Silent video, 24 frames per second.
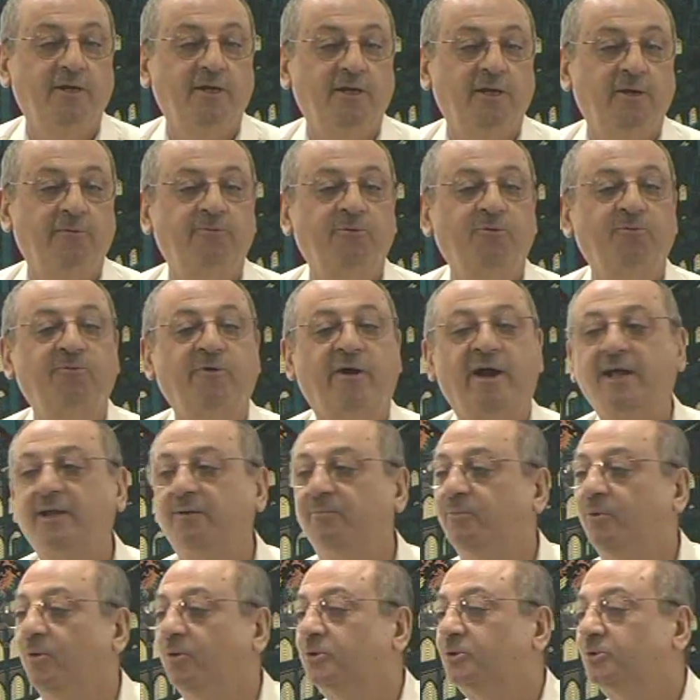If you
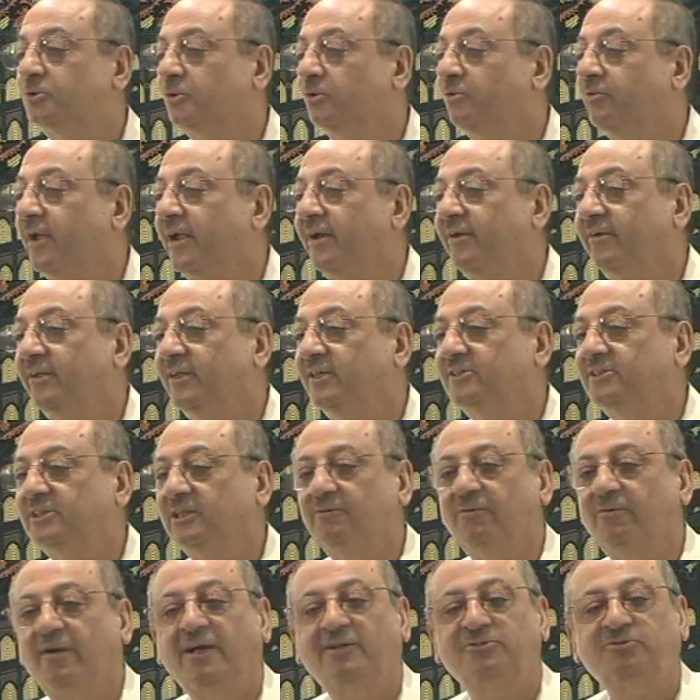find book 2 very easy,
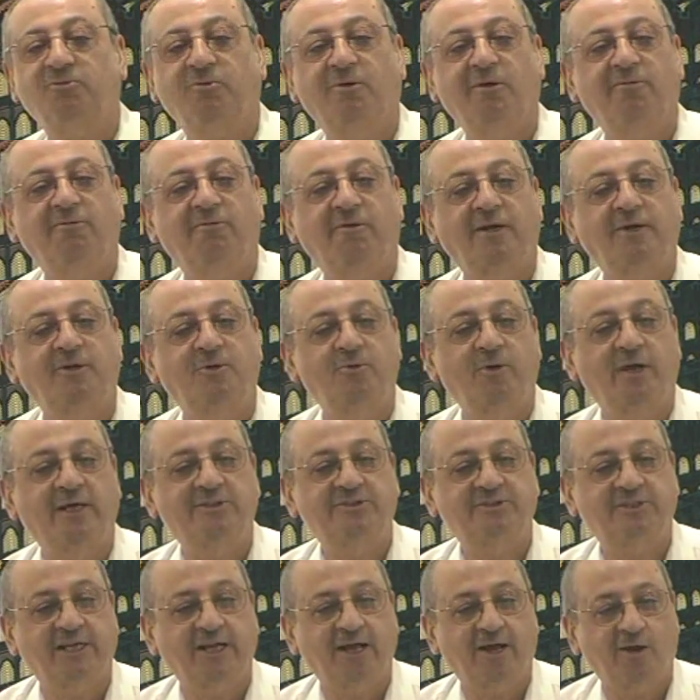what, what do I
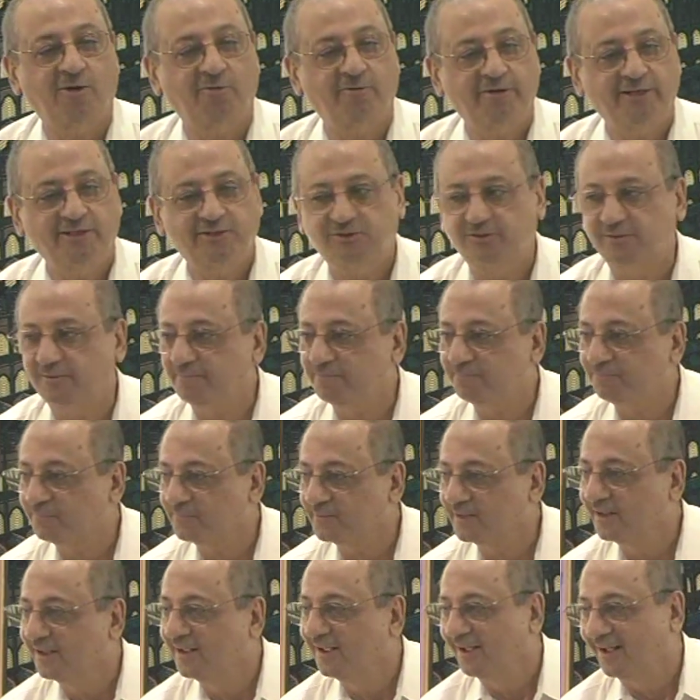say always?
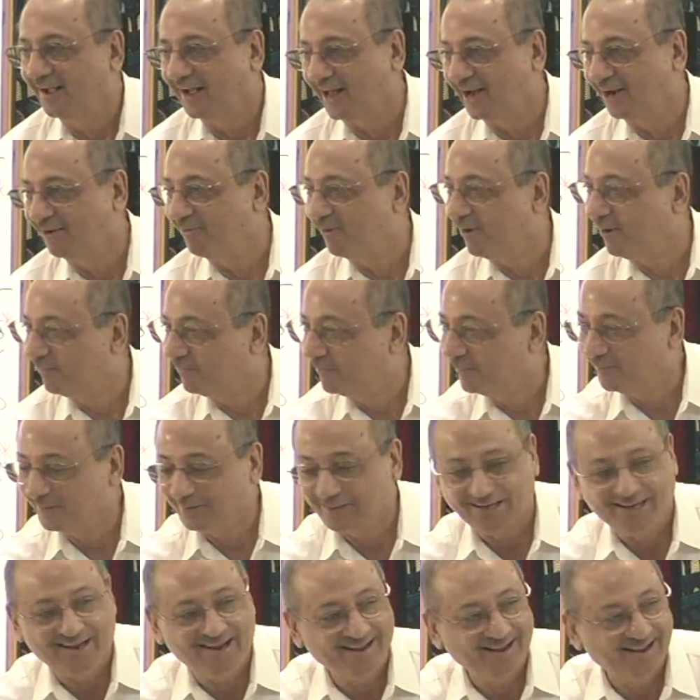Halwa Puri. Halwa Puri.